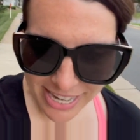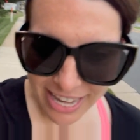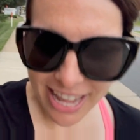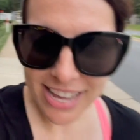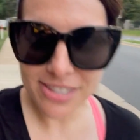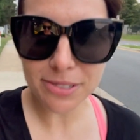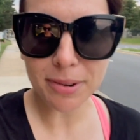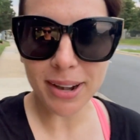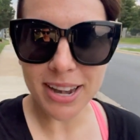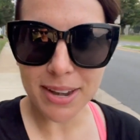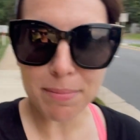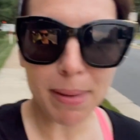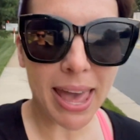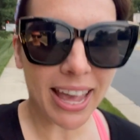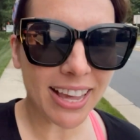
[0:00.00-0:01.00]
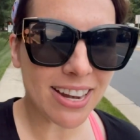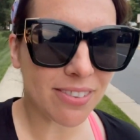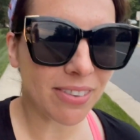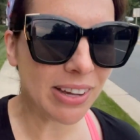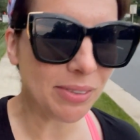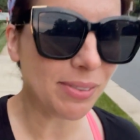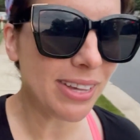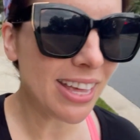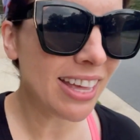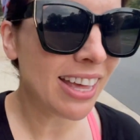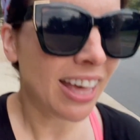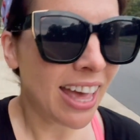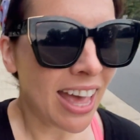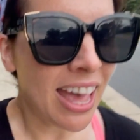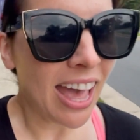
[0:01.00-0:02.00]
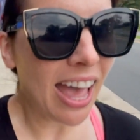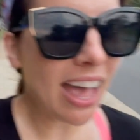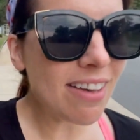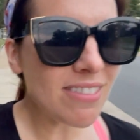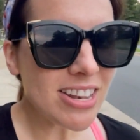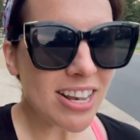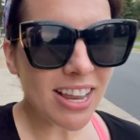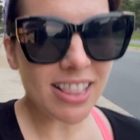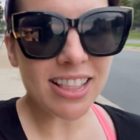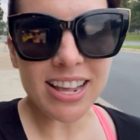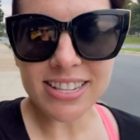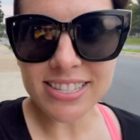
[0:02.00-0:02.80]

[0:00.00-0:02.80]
days running back in a row. We haven't done that I